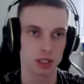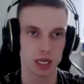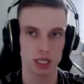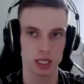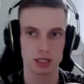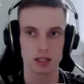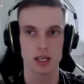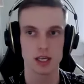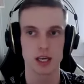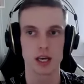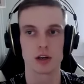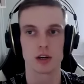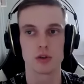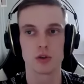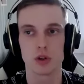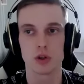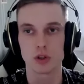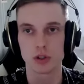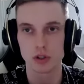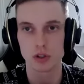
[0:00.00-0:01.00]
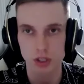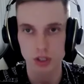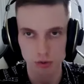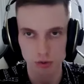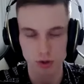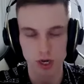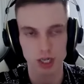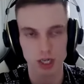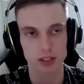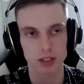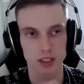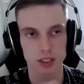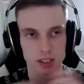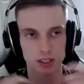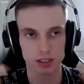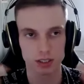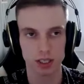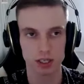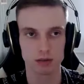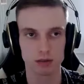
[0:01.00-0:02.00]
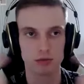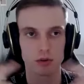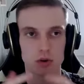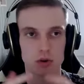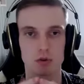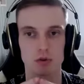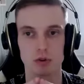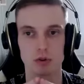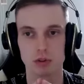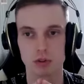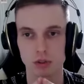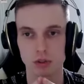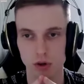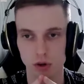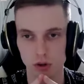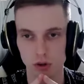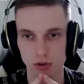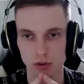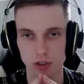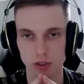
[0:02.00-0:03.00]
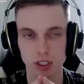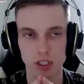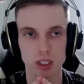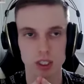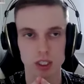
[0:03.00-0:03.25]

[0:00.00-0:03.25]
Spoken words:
And they are not distracting their focus on